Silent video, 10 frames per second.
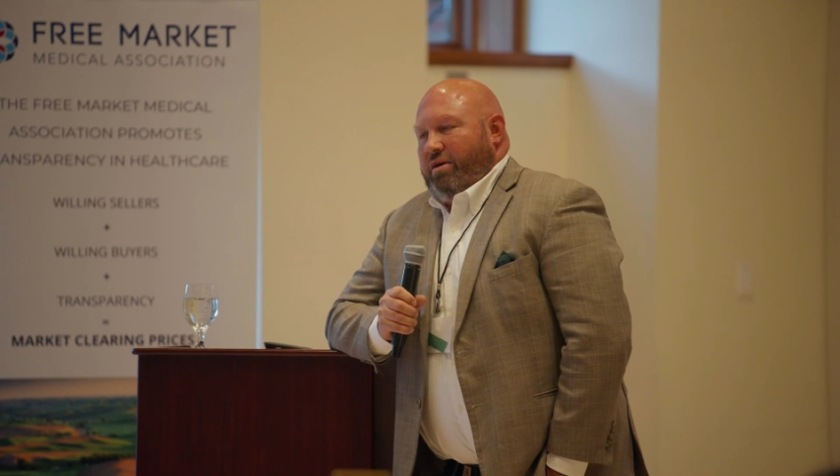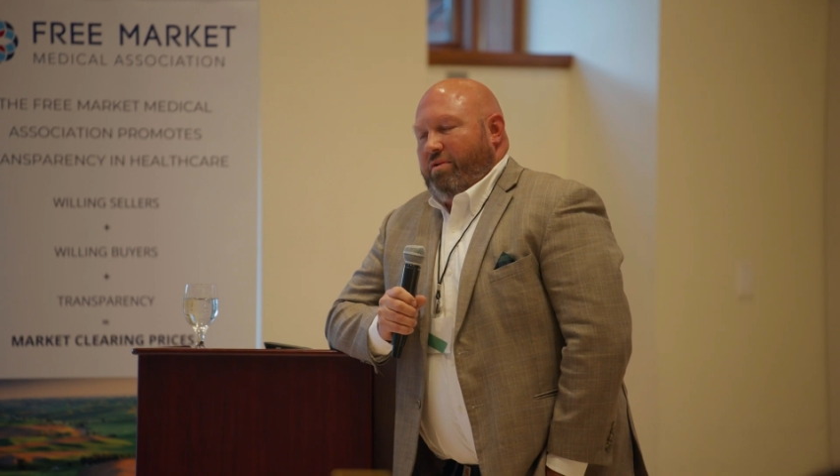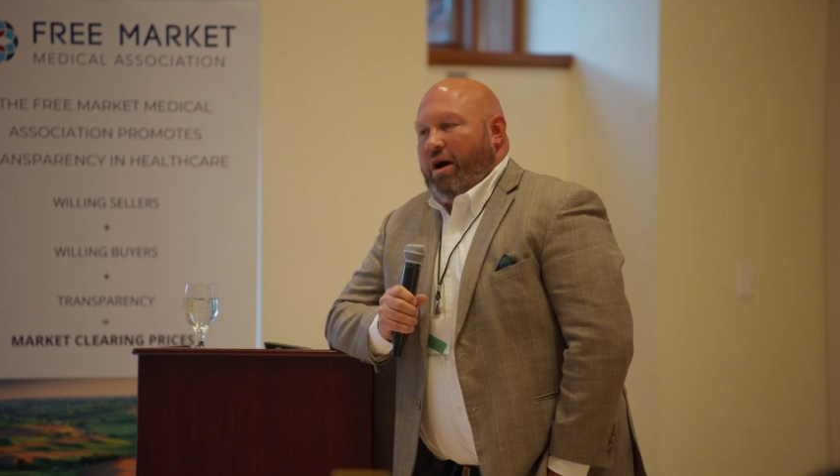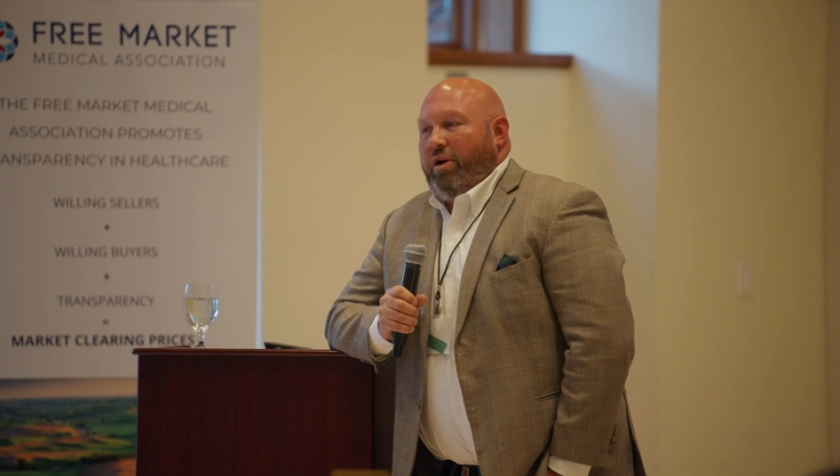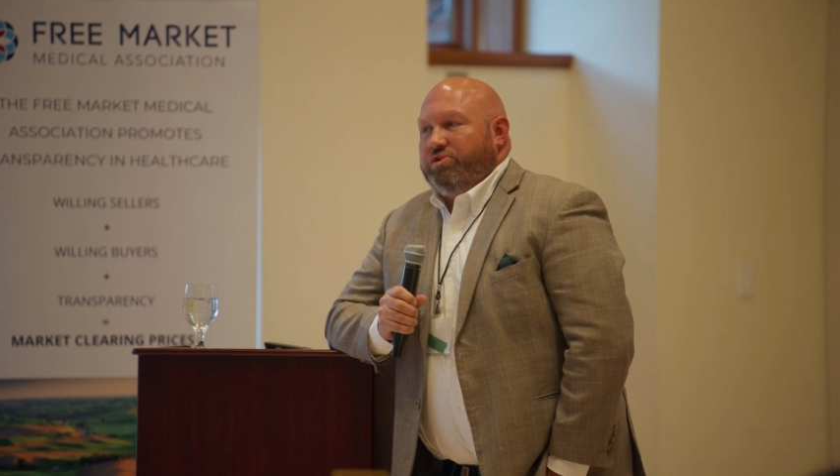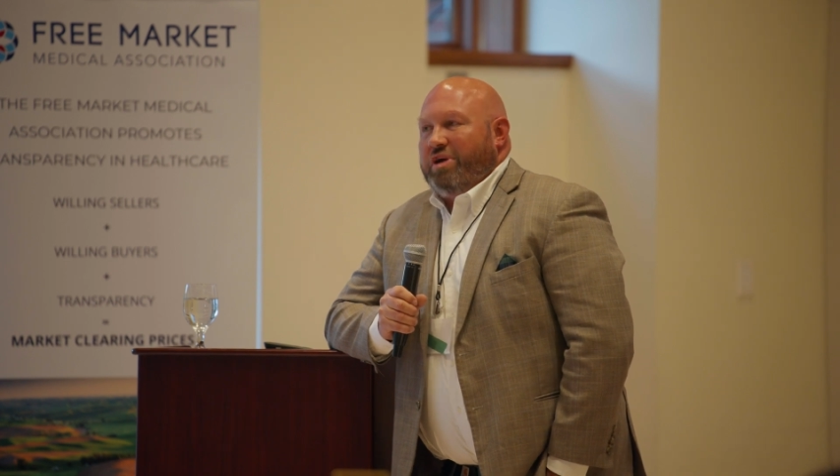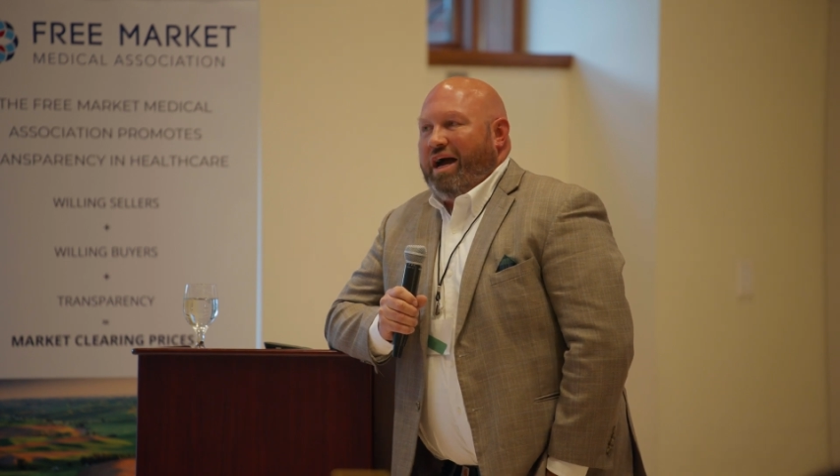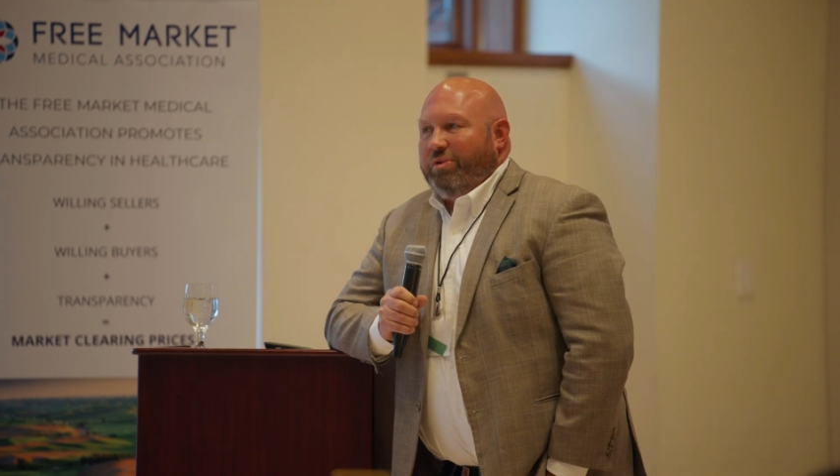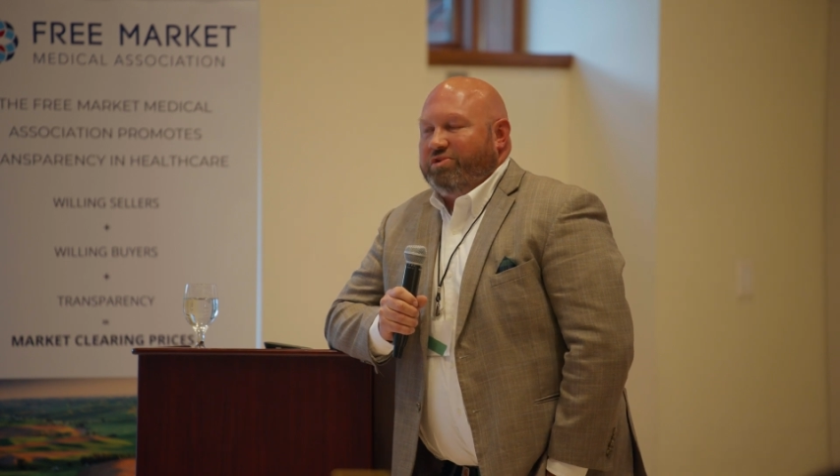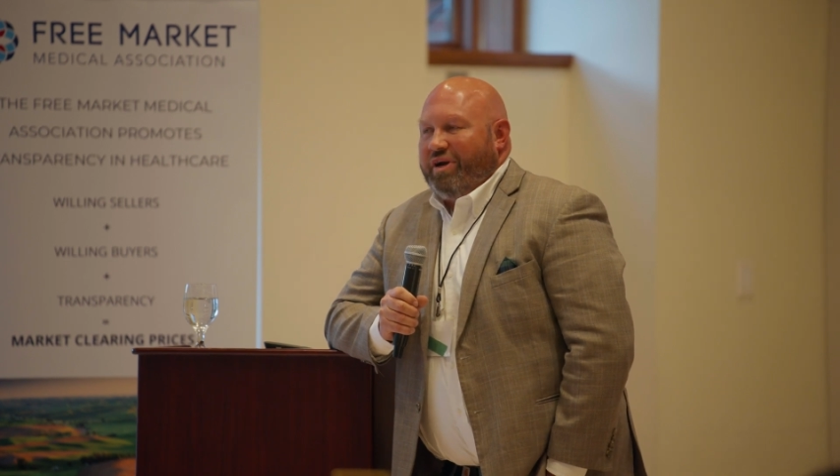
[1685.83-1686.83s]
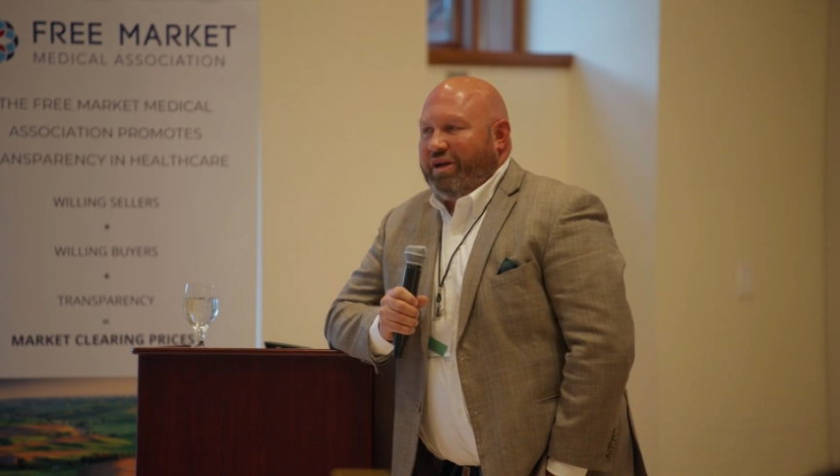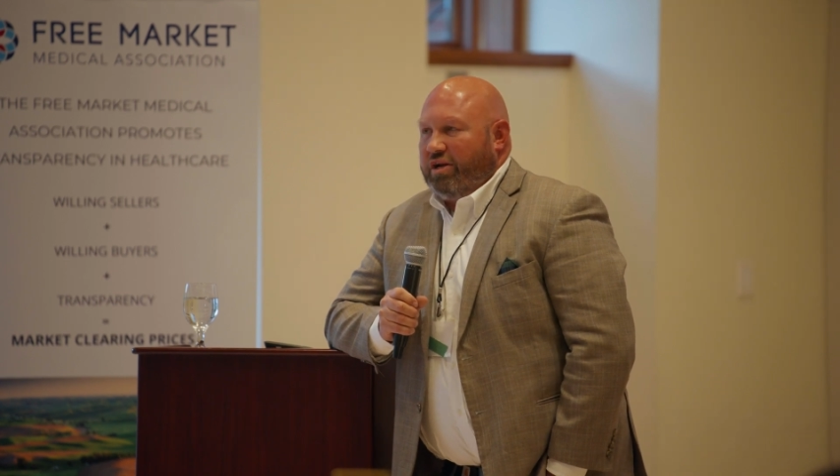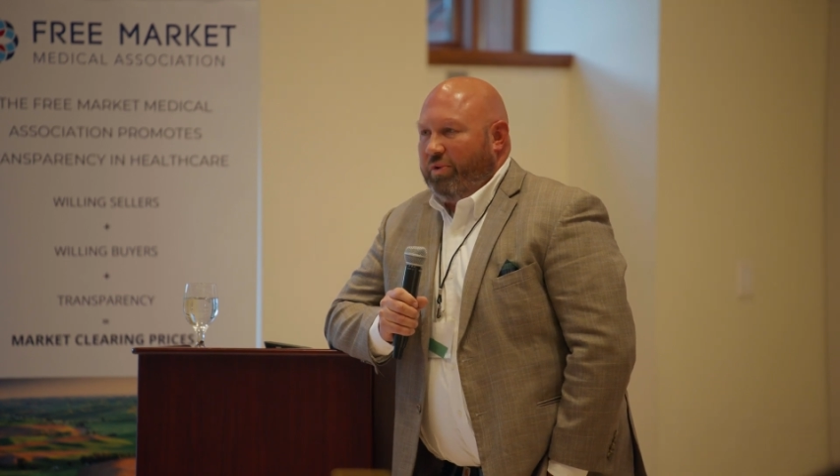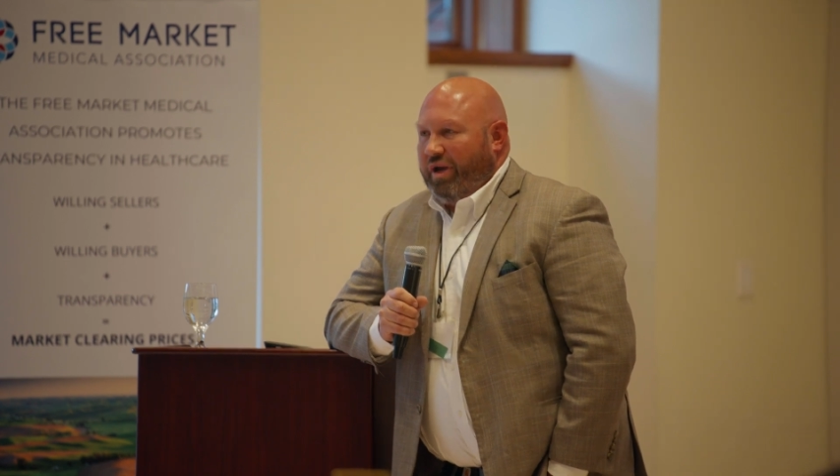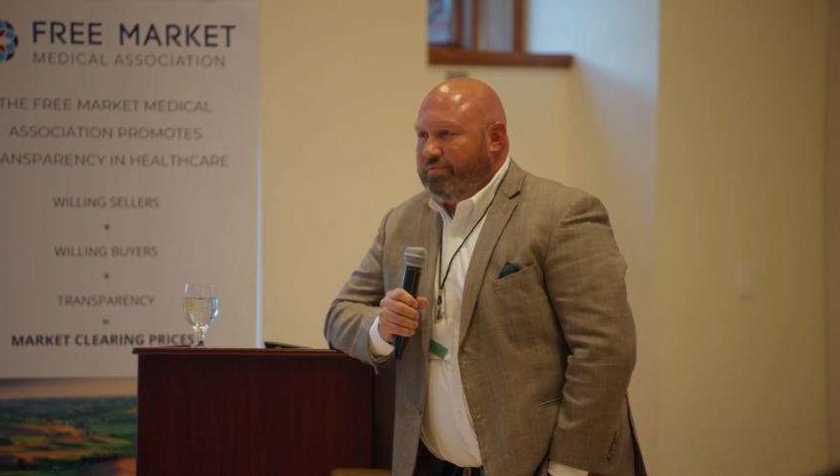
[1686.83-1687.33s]
wow, I was ready to
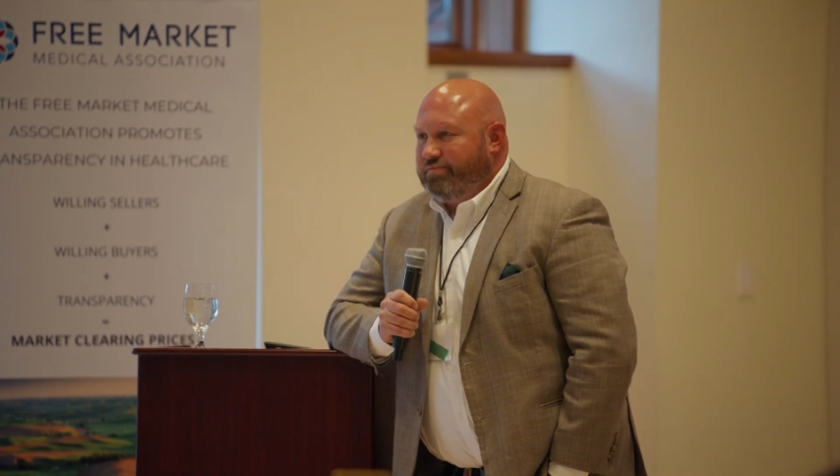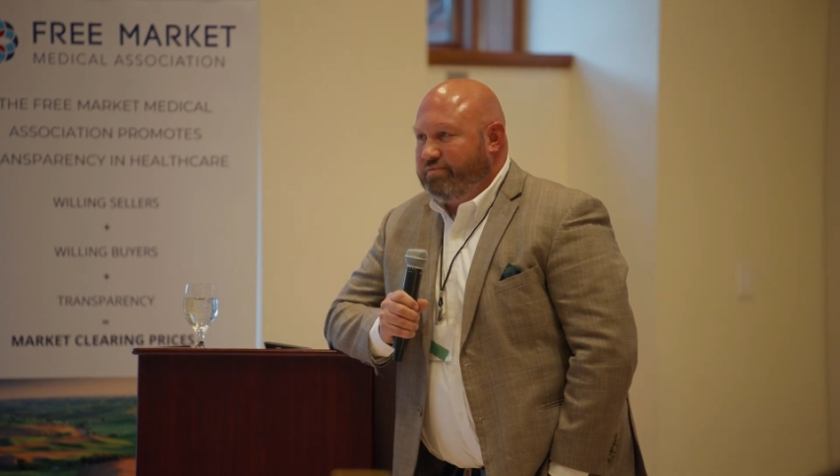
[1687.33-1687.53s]
quit.